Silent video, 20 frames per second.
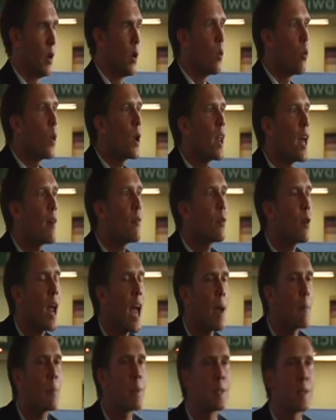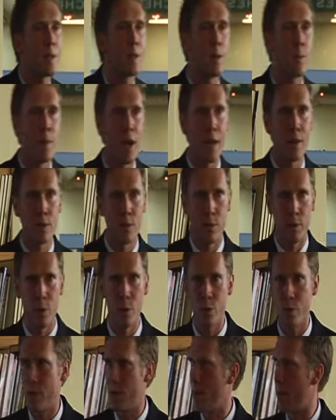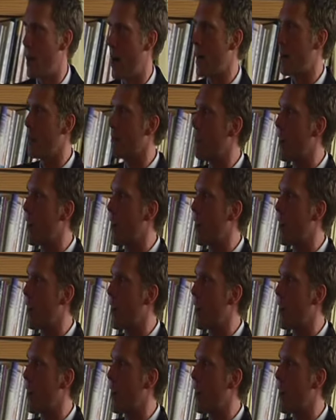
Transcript: Whatever happens in the mind influences the body and